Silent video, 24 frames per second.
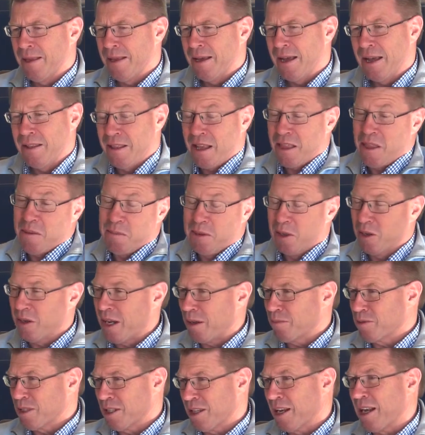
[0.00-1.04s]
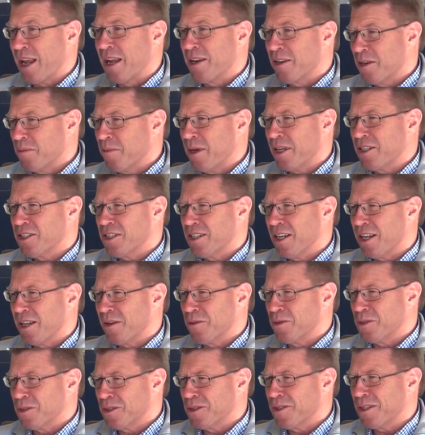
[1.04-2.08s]
And then the build up to the London match,
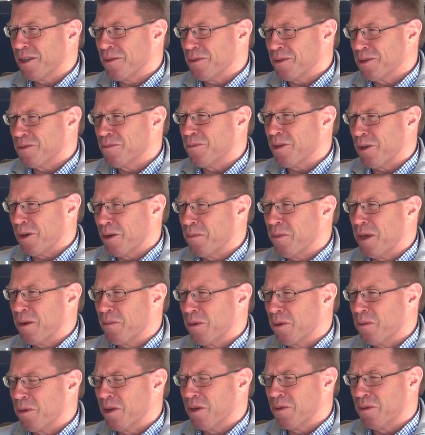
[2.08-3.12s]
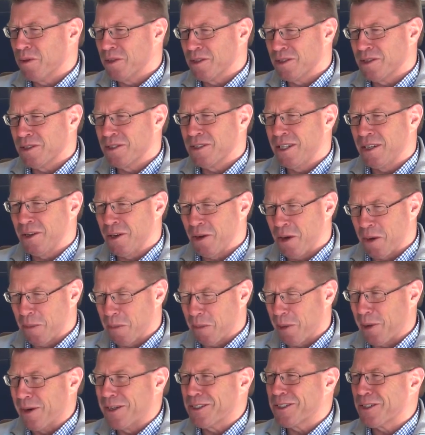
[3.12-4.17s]
that was very memorable. It was a lot of
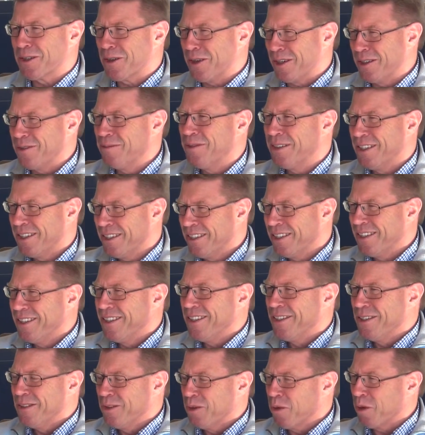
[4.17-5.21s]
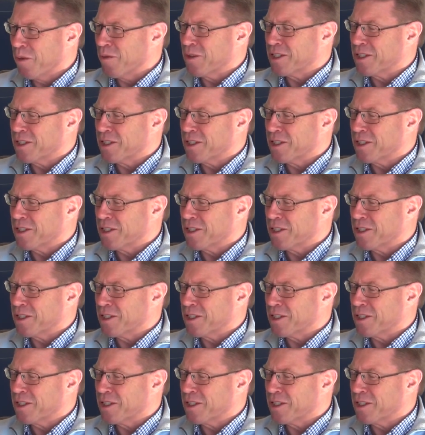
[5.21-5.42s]
pressure, and all of a